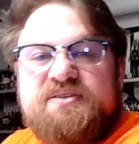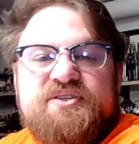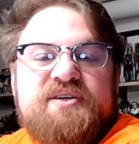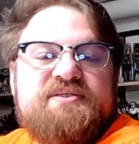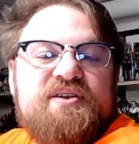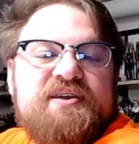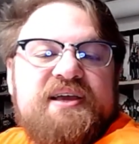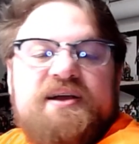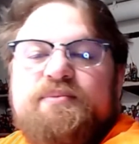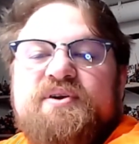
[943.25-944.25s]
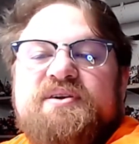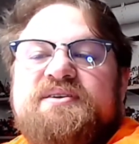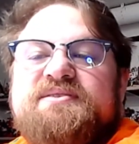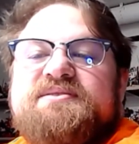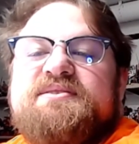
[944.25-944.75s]
adjust our
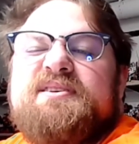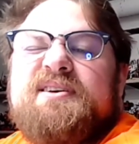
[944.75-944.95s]
cameras.